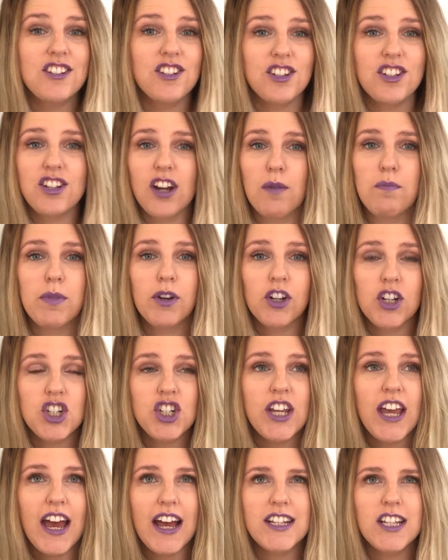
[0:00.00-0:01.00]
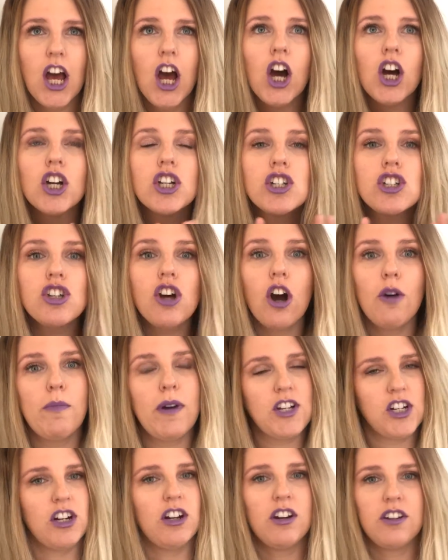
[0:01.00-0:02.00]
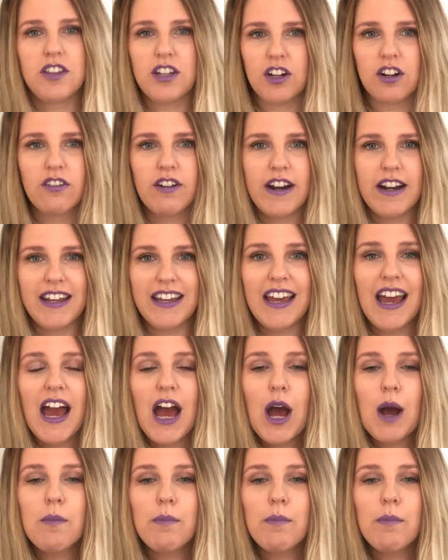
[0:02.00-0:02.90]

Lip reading: to stop because she has so much clothing already.